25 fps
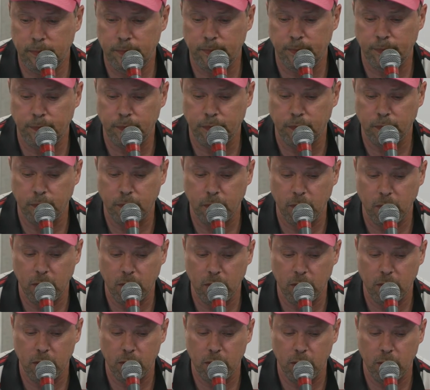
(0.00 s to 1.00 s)

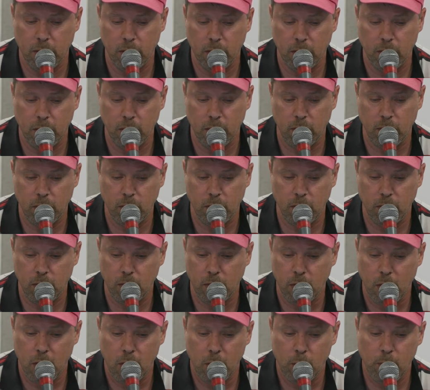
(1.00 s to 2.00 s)
uh,
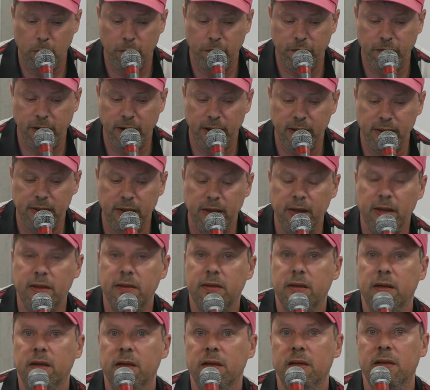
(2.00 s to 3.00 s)
we find
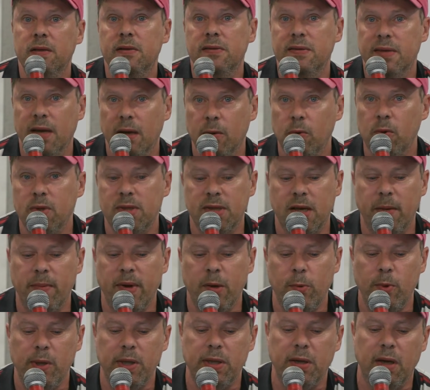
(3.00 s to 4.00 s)
it in South
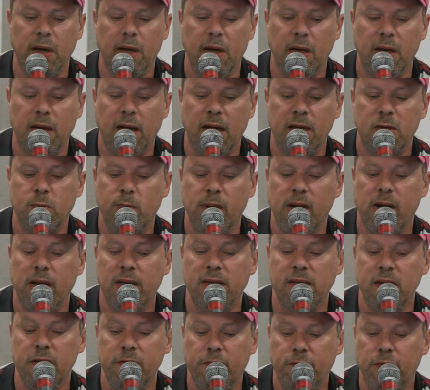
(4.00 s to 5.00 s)
America as well
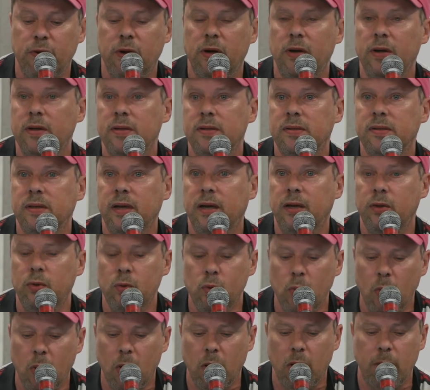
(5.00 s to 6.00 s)
as in France and
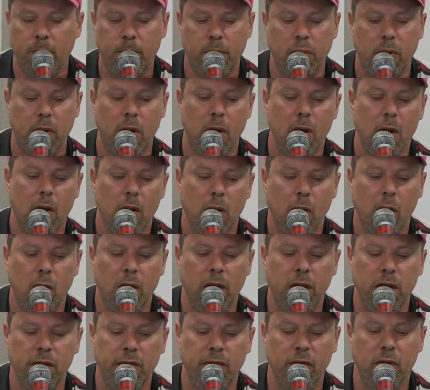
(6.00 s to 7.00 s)
Europe or
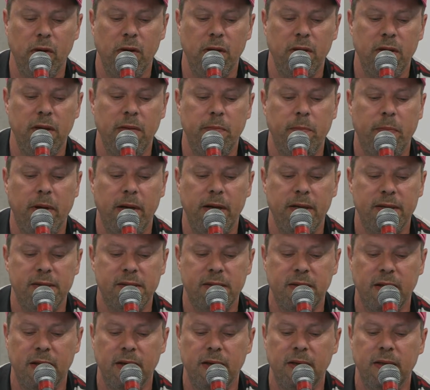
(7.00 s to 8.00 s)
even in
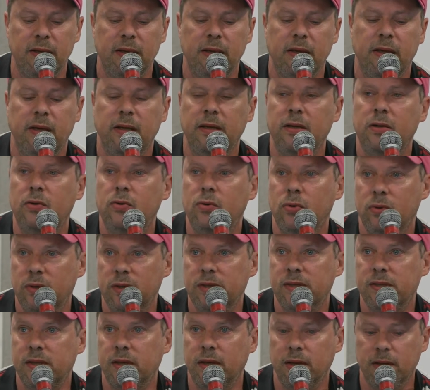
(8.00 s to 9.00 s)
Palestine and
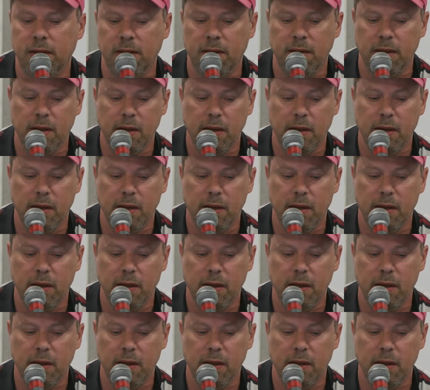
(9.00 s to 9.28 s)
Kurdistan.